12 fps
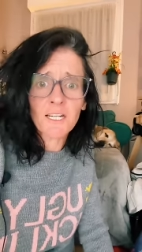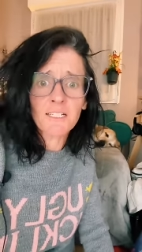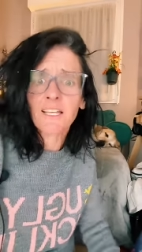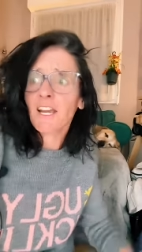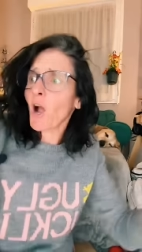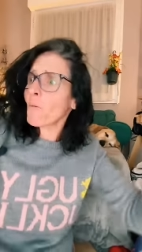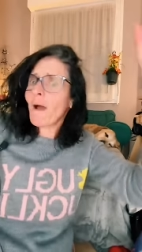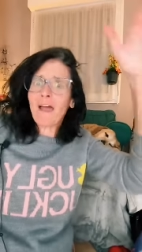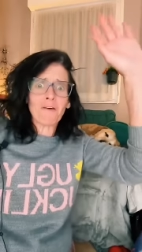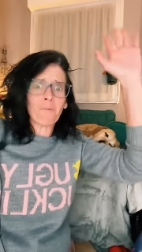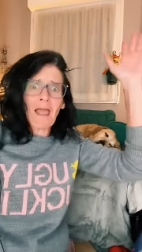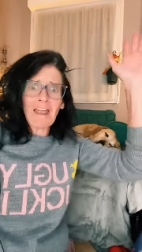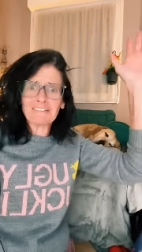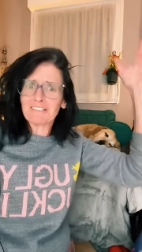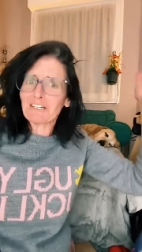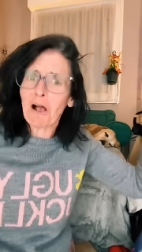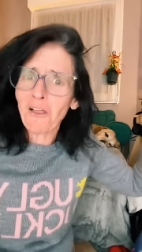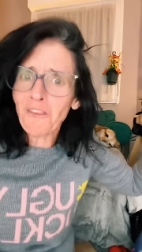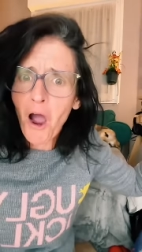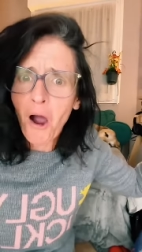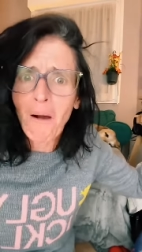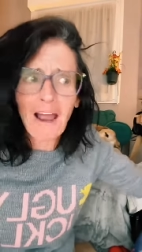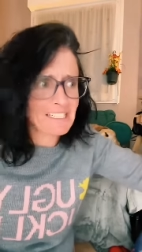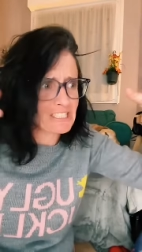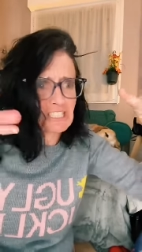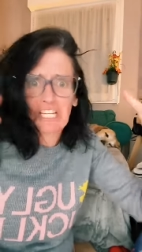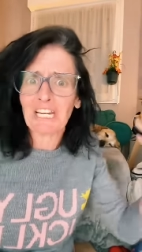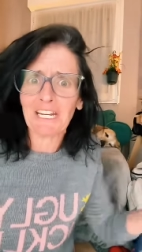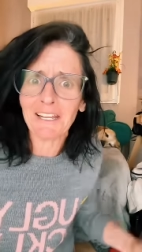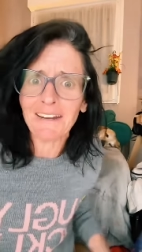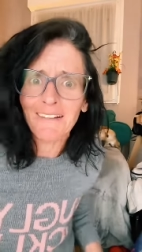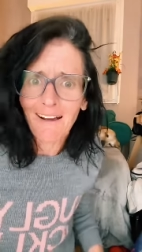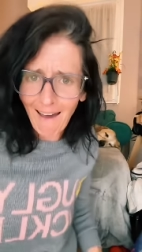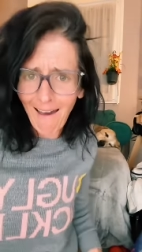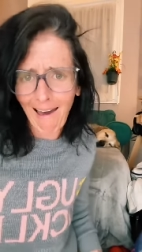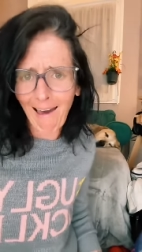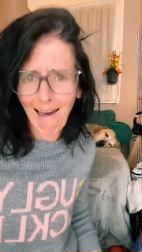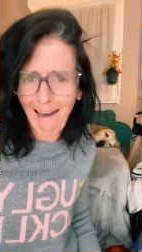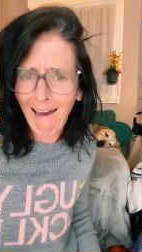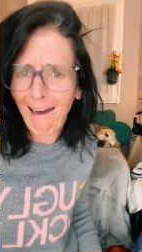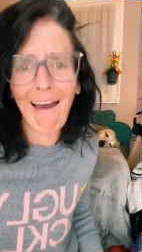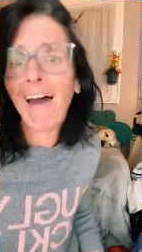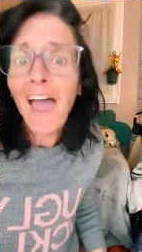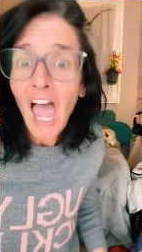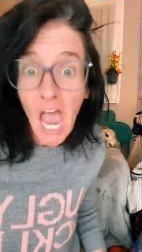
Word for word: He's like, oh, by the way, did y'all know I cheated?